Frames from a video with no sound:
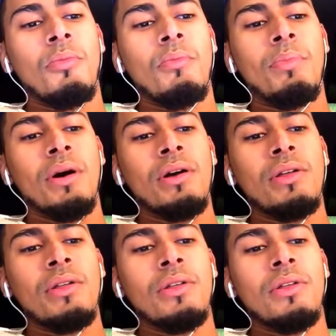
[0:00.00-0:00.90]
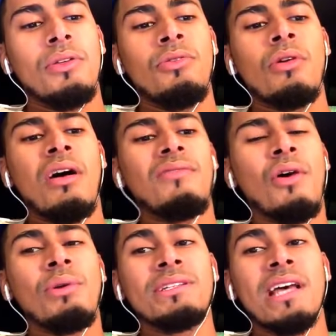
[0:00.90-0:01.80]
but I've
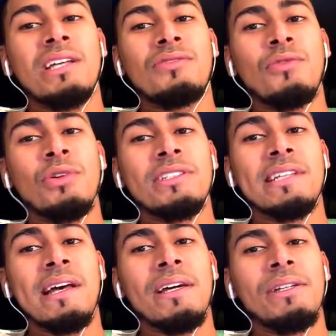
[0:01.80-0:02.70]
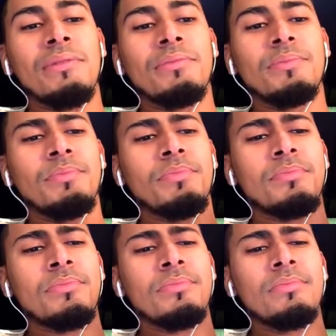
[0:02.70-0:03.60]
always asked for a sign.
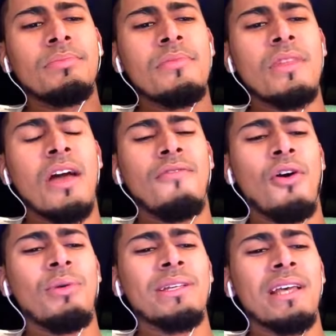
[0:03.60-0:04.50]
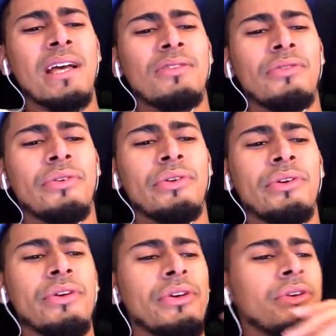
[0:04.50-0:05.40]
I've always asked for,
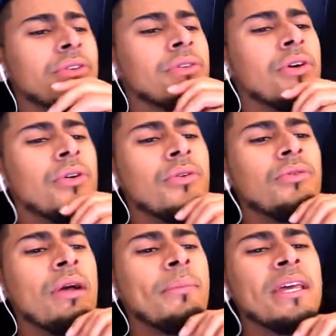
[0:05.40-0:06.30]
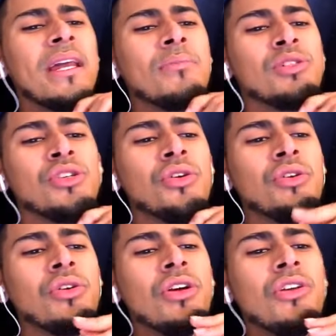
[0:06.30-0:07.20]
I mean, I'm
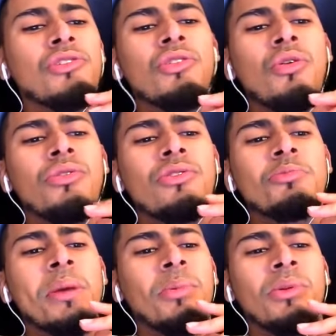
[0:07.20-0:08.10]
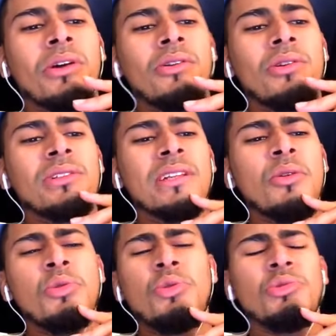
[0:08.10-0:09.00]
sure, there's people that are gonna say,
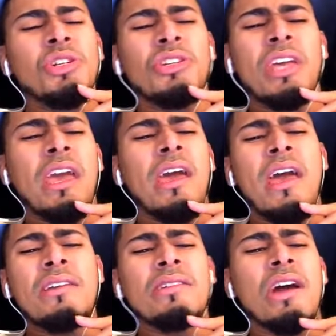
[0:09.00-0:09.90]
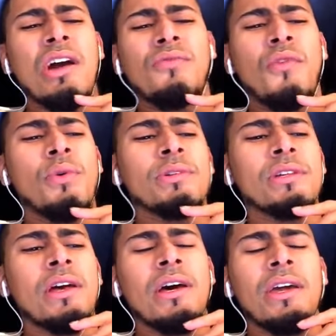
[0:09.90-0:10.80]
"Oh, you just can't ask God for a
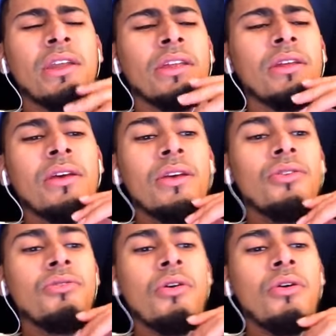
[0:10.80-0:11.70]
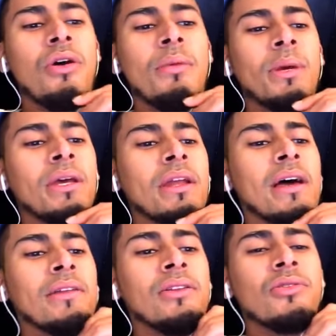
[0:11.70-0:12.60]
sign," and I mean,
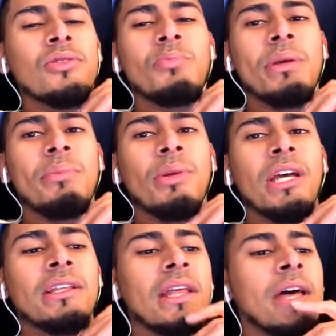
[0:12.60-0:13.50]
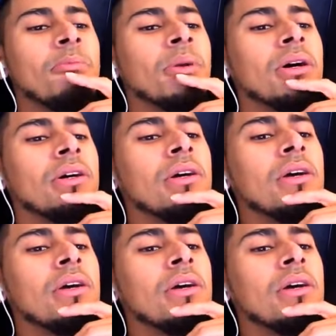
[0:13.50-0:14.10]
there's people like that, but